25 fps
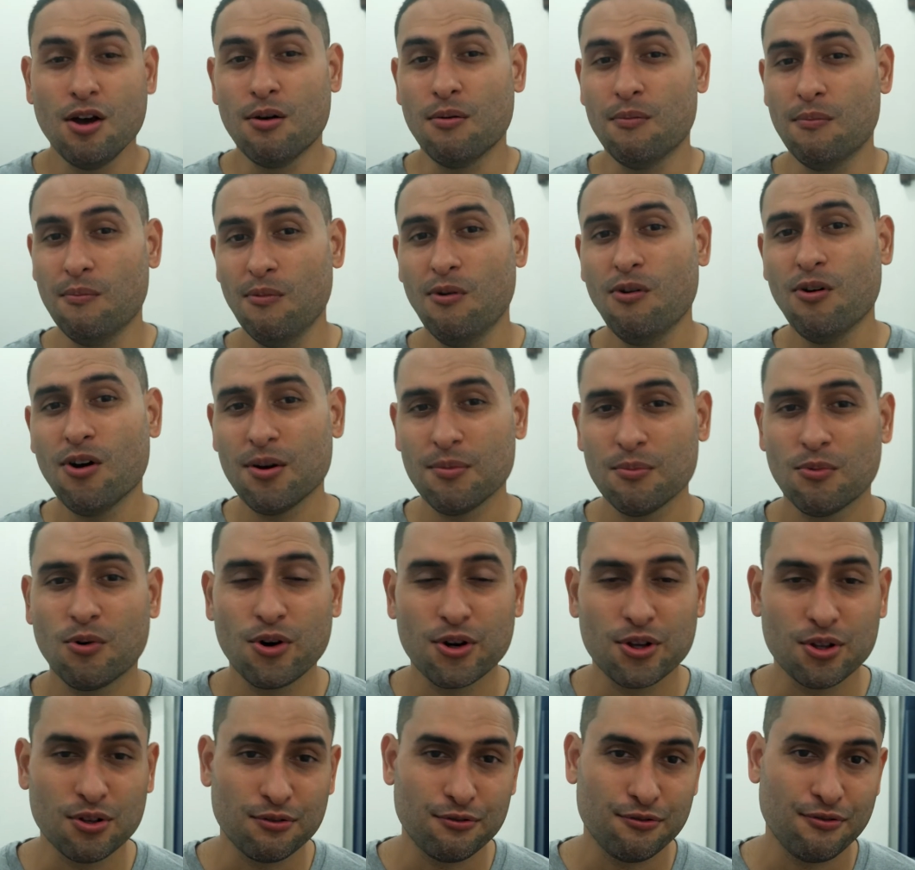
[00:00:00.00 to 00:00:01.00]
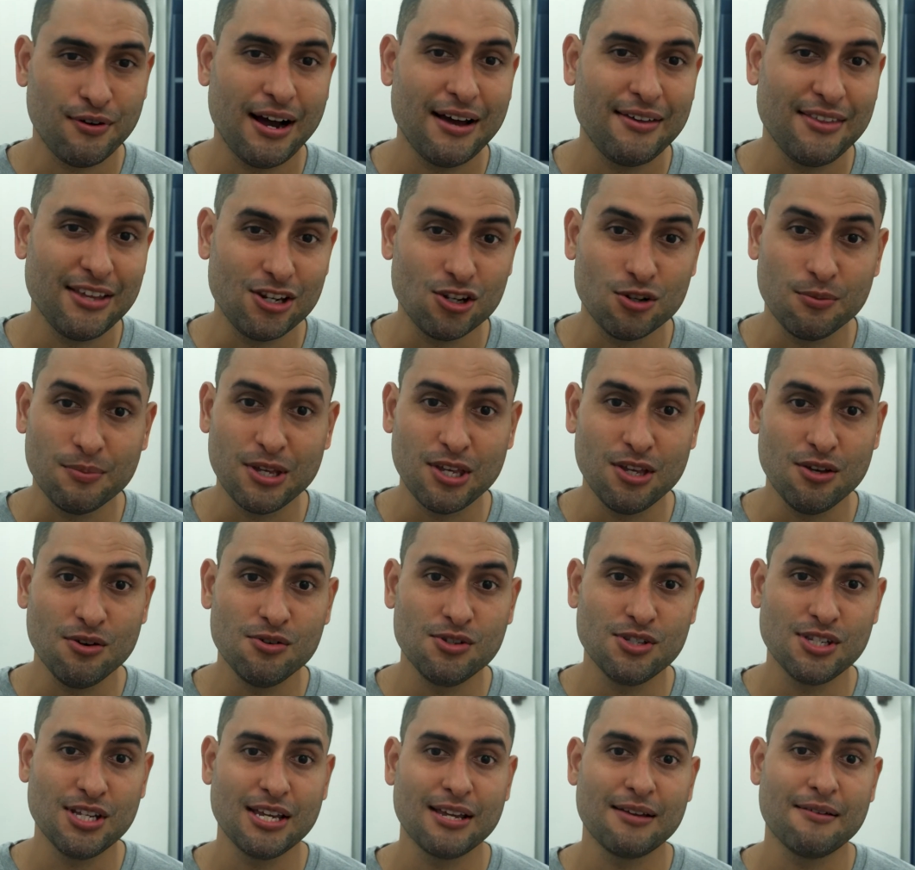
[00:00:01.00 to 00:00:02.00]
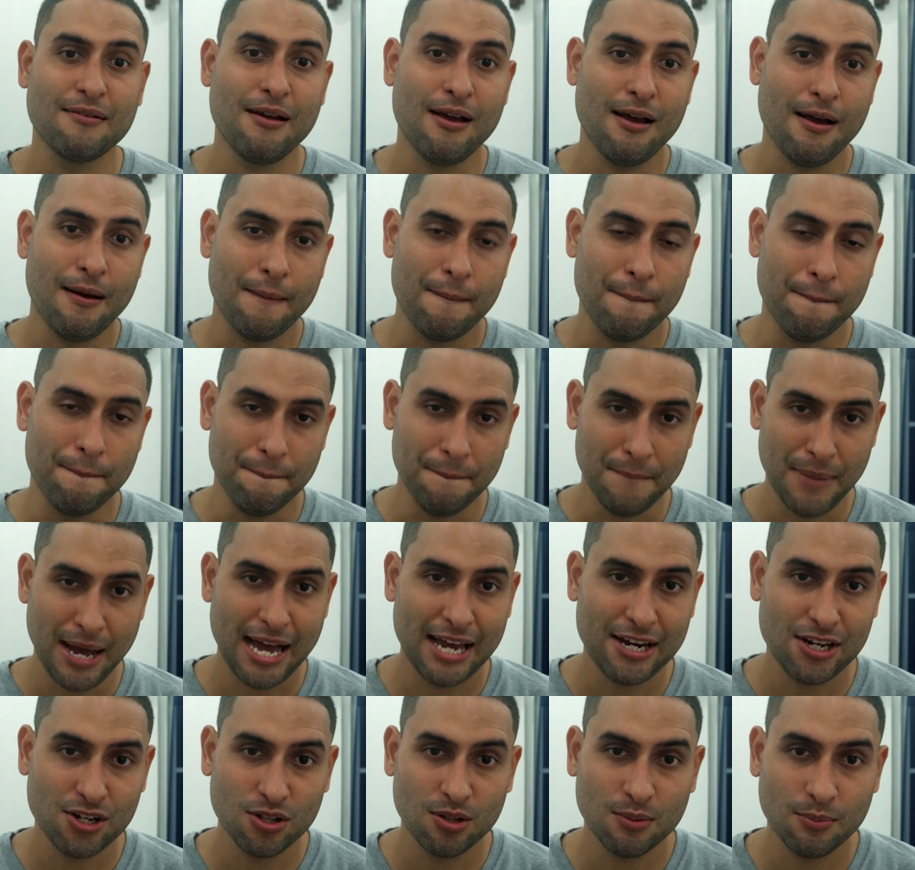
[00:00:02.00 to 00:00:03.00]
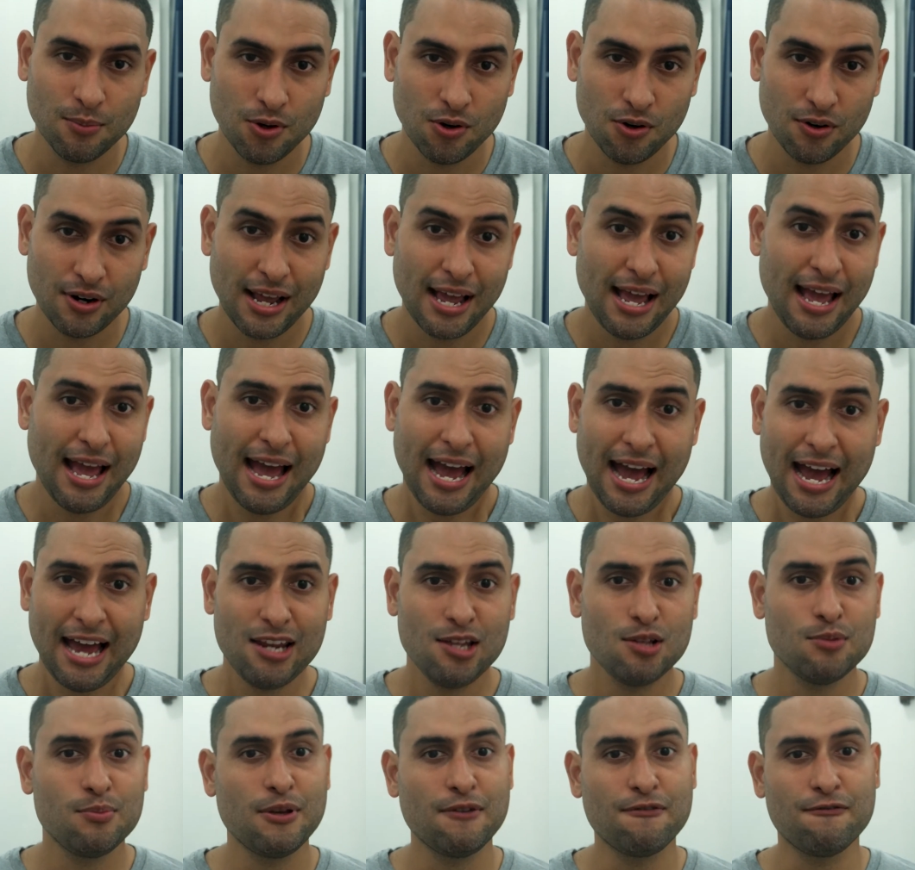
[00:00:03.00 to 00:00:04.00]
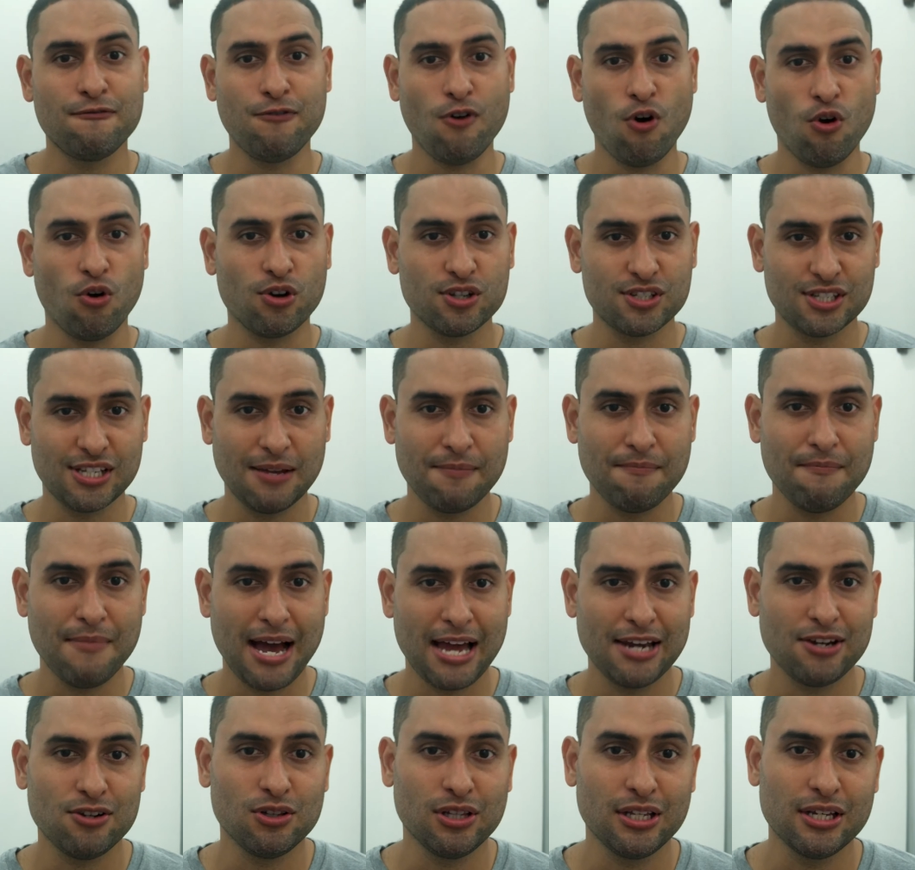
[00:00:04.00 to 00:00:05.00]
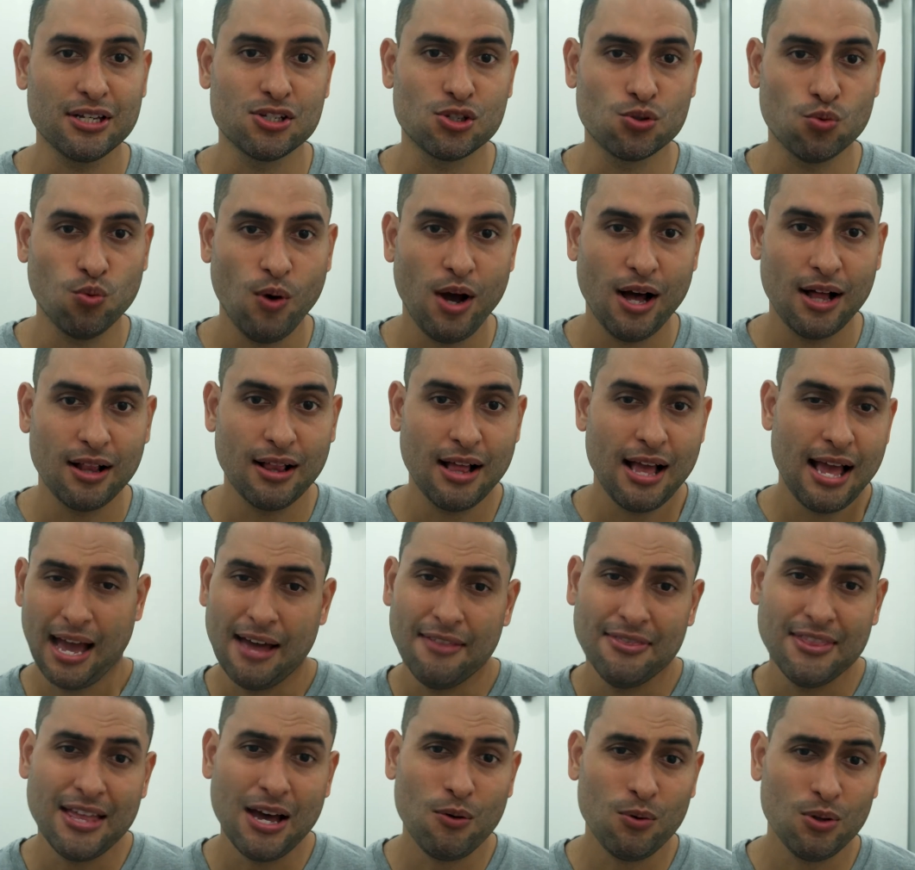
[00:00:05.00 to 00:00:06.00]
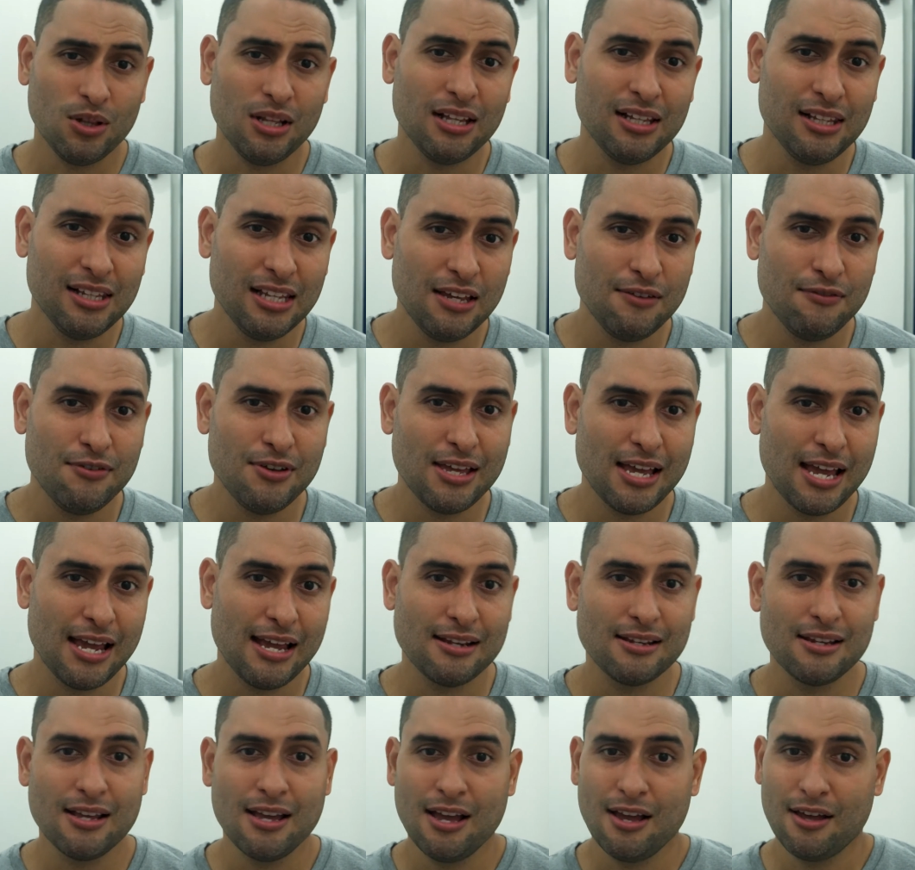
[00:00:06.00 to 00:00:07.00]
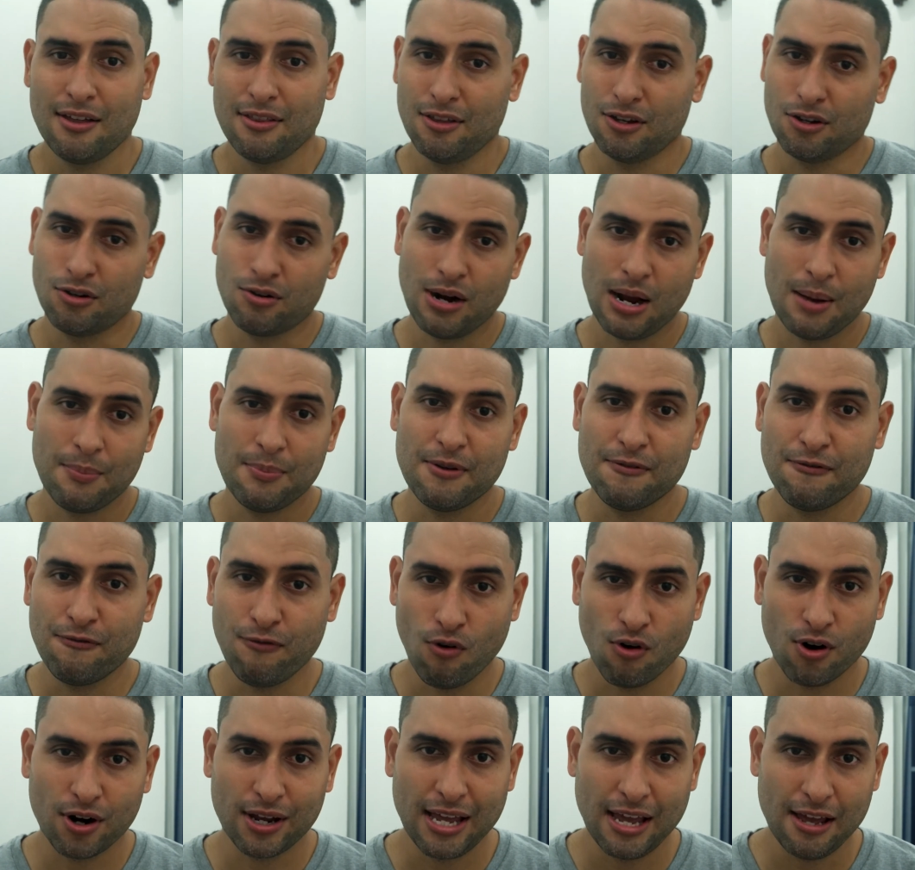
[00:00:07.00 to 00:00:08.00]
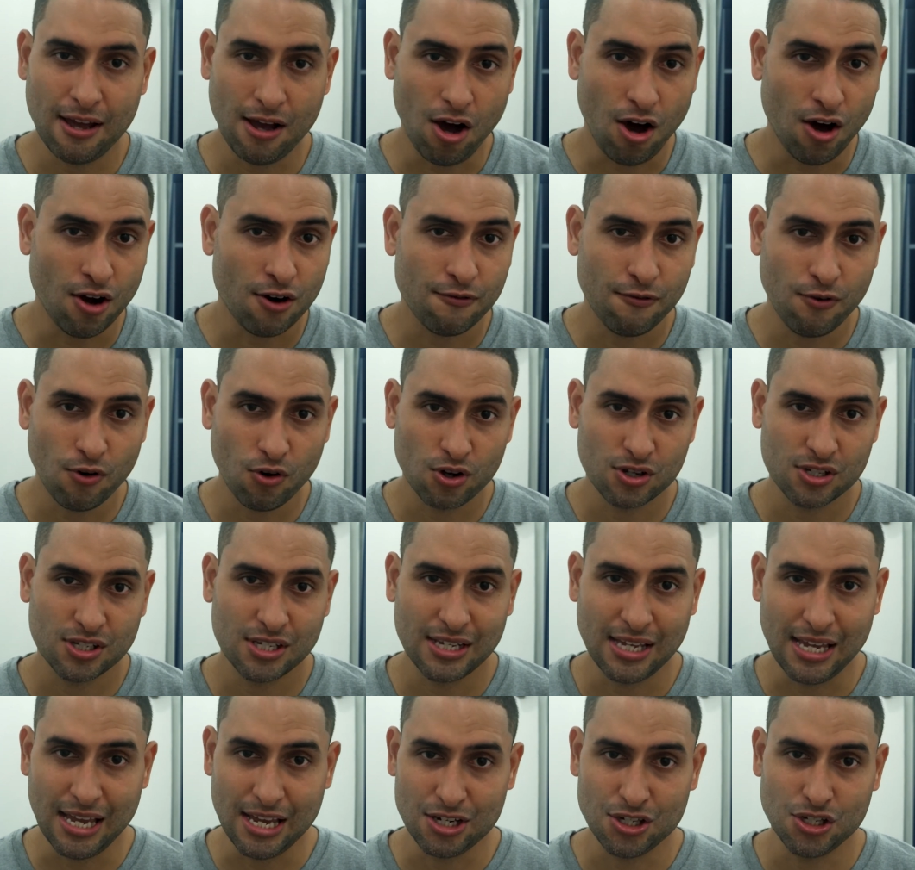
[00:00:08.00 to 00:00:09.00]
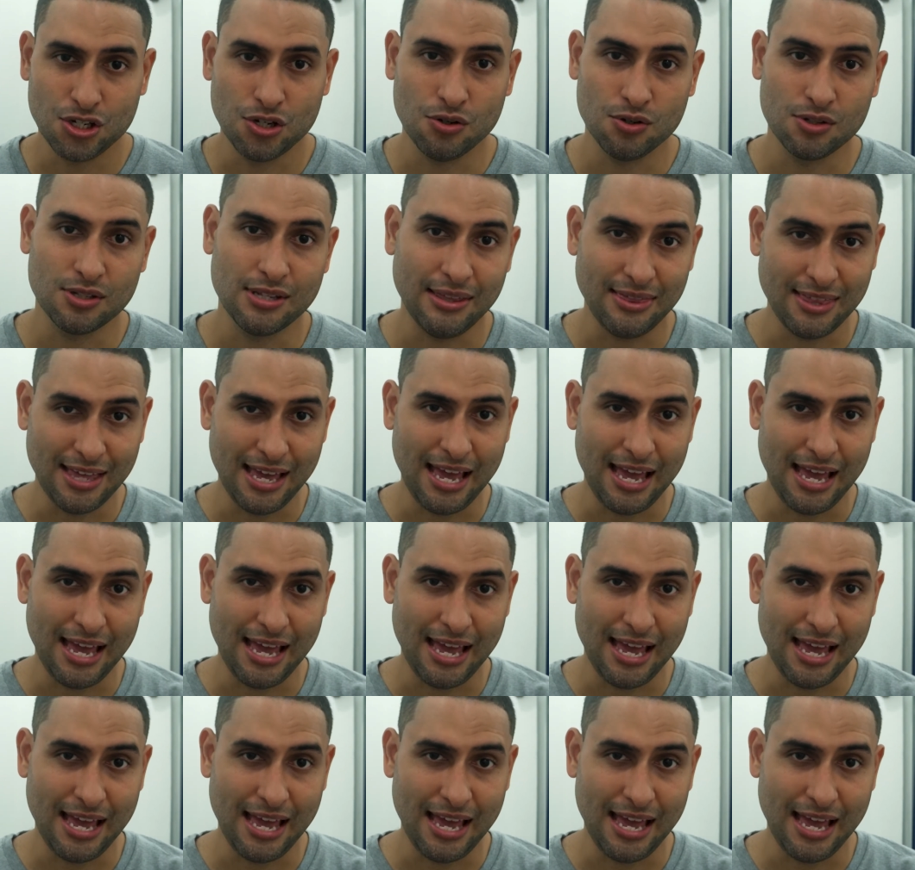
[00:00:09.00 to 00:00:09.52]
more and more you'll find that you'll be using manual mode and you'll be focusing manually as well, and that will alleviate the crappy 4K autofocusing issues that the